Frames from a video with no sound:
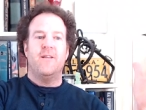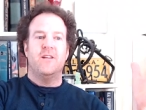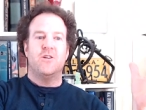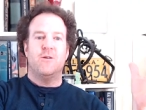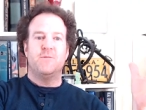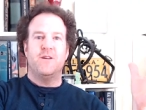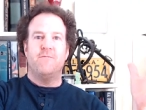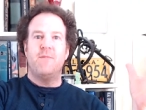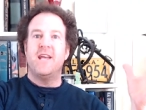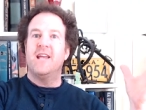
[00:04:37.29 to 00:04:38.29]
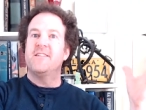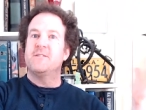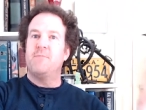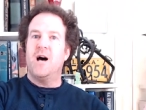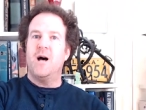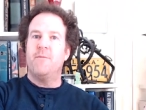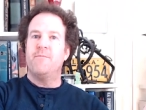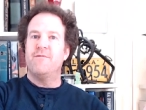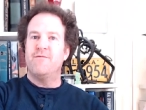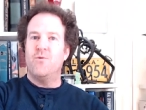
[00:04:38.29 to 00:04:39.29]
in terms of making this bomb
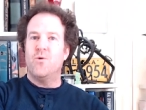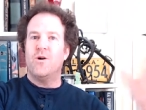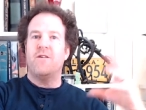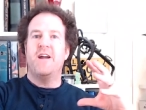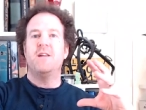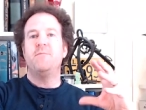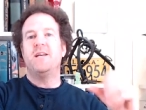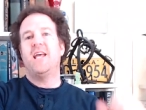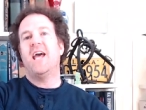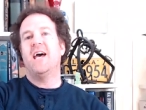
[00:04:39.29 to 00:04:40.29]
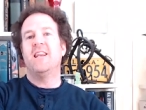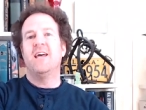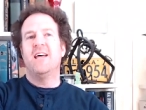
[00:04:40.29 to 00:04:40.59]
before our enemy can